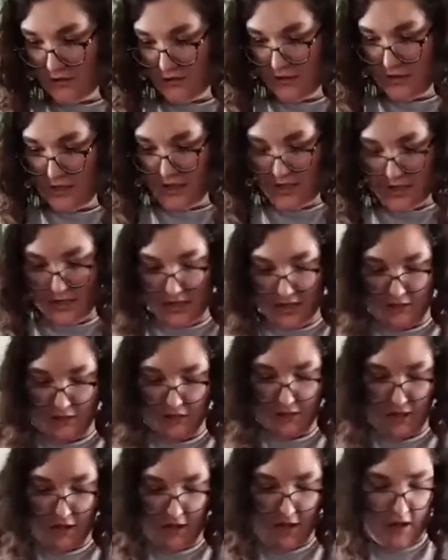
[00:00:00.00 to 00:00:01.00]
And
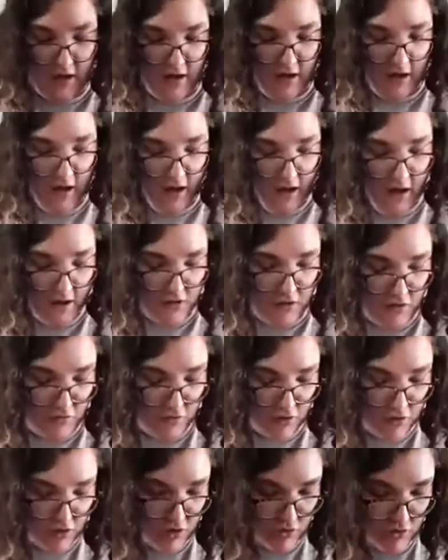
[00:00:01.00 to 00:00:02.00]
you
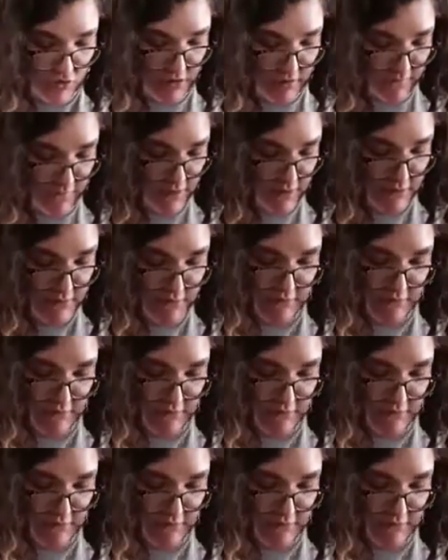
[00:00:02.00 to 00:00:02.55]
can do different